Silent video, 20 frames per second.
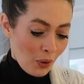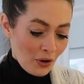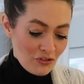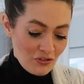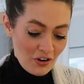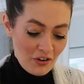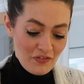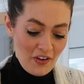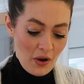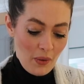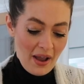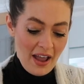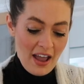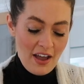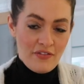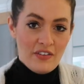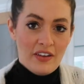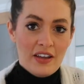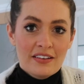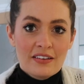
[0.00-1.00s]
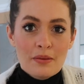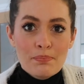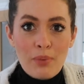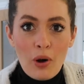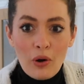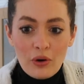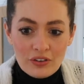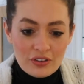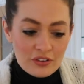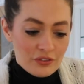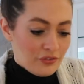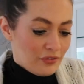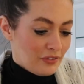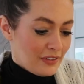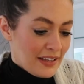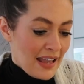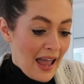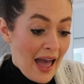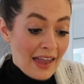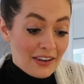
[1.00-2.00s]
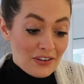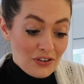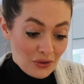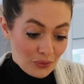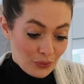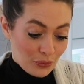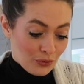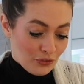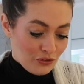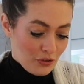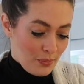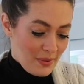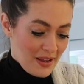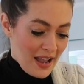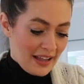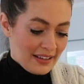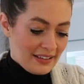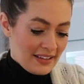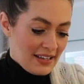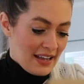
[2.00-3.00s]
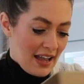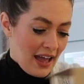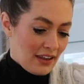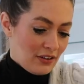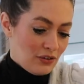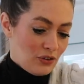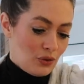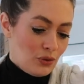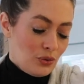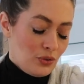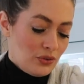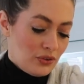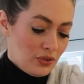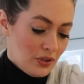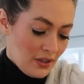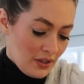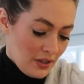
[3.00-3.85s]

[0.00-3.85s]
I wonder it felt heavy. It's a box of candles from Yankee Candles.